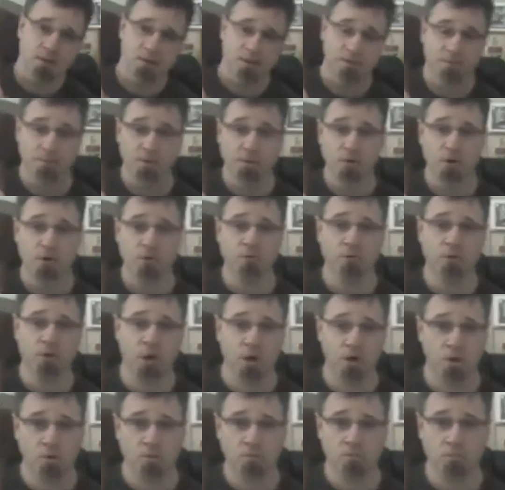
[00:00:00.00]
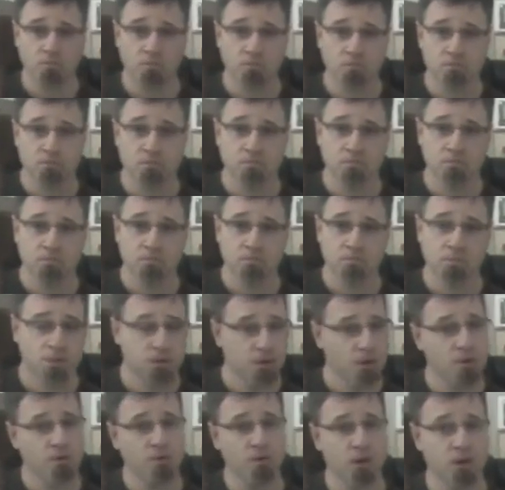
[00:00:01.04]
If you don't know, you
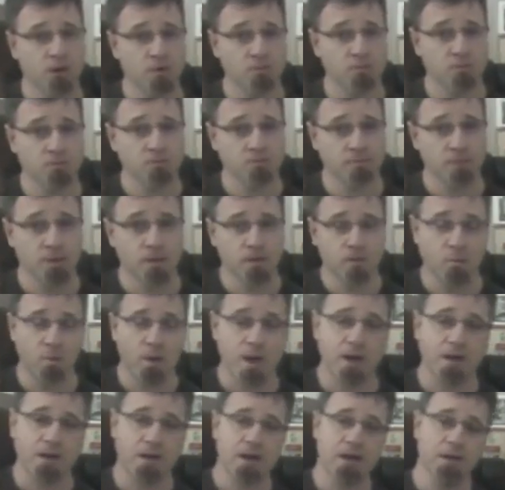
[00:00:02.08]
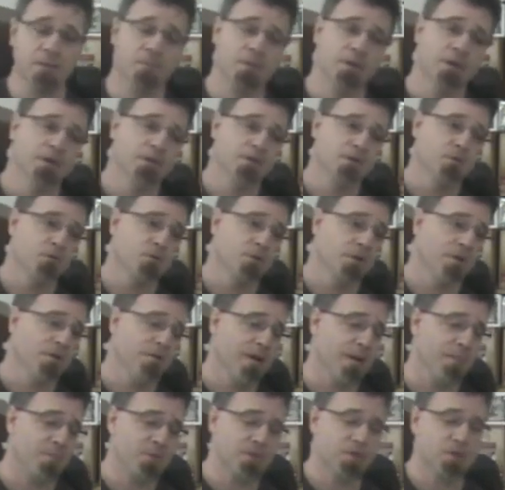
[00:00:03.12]
don't know. Welcome to
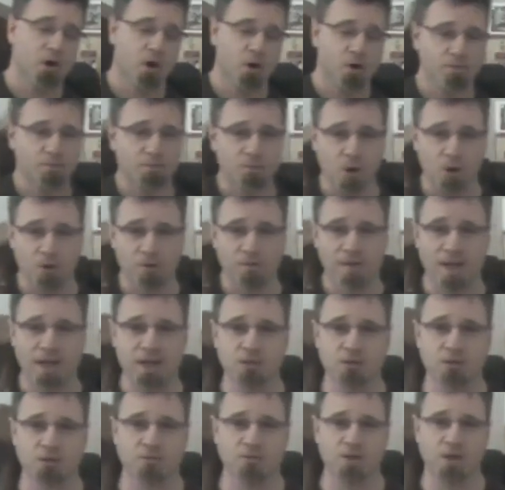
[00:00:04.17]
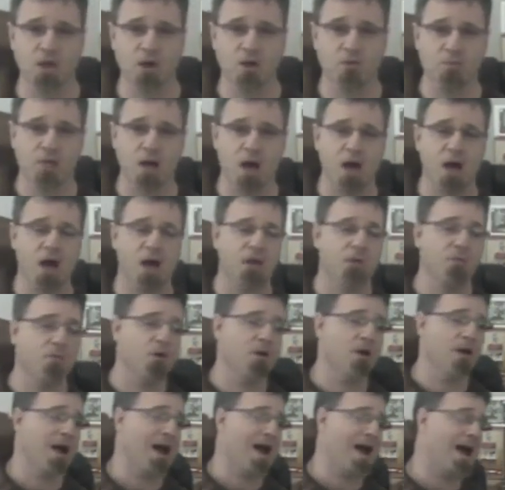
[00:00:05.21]
another episode of Throne of Angels video blog,
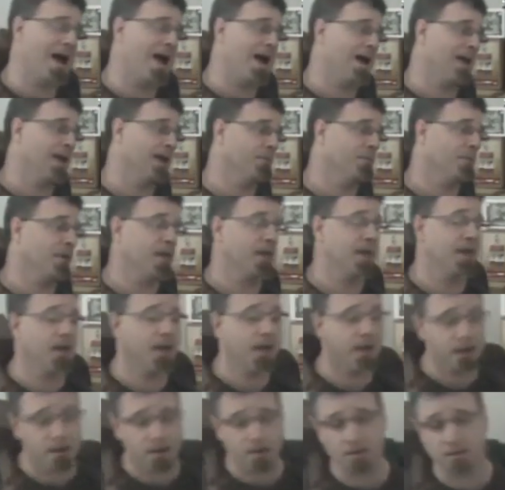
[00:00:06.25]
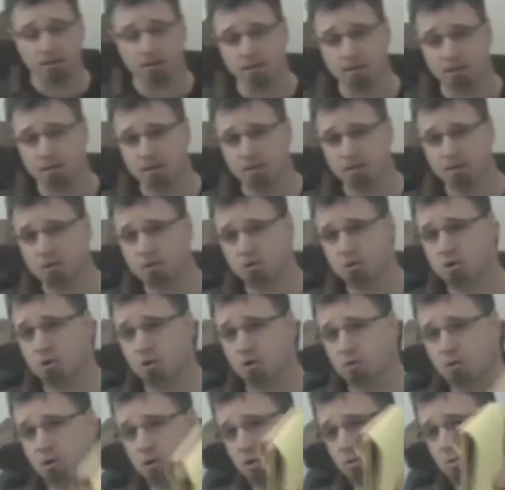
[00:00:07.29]
where I am here to
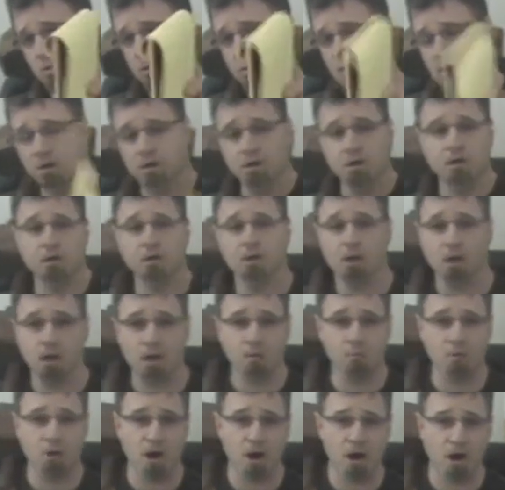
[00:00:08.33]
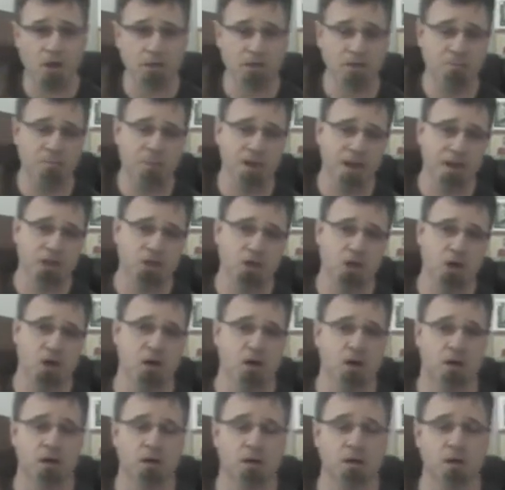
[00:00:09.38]
show you a world in
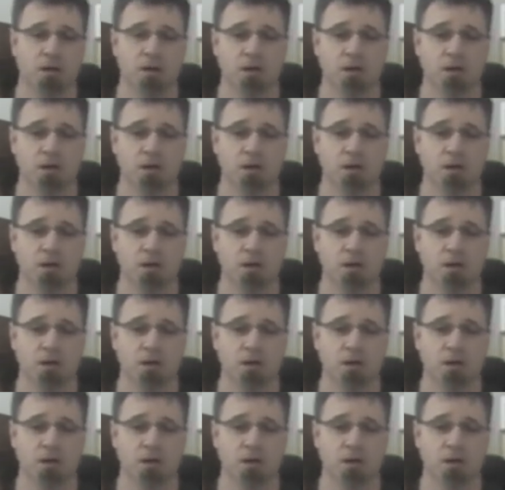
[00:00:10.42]
miniature.